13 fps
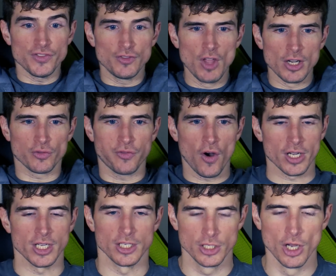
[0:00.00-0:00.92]
Let's
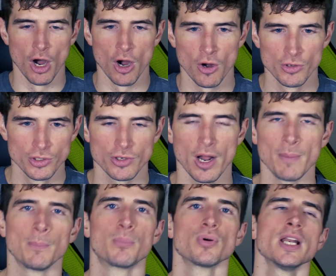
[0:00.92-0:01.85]
fucking go, dude.
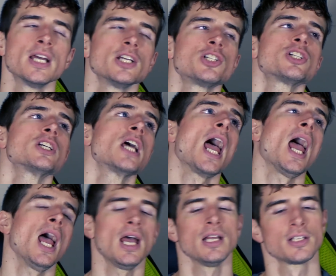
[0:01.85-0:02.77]
I'm British
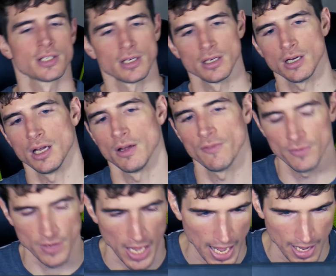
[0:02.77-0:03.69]
as
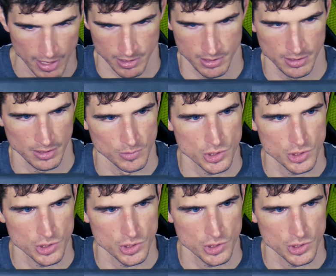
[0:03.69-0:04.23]
heck.